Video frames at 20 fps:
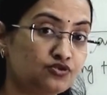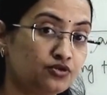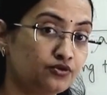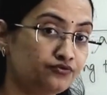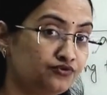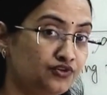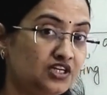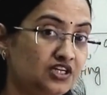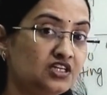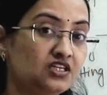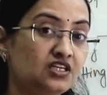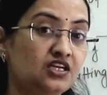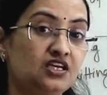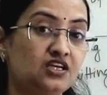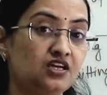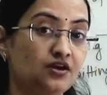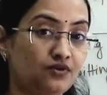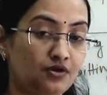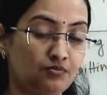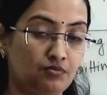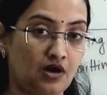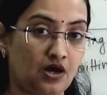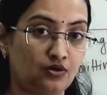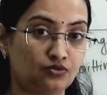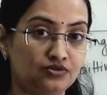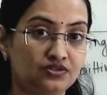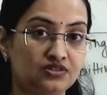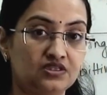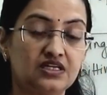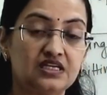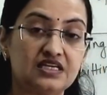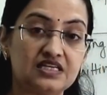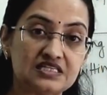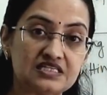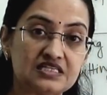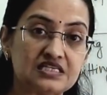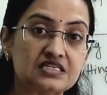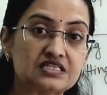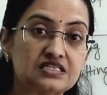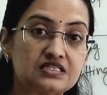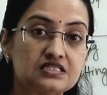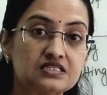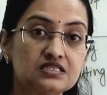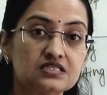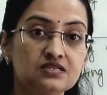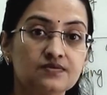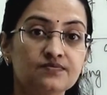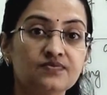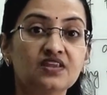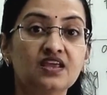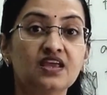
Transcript: of teeth in our mouth: incisors,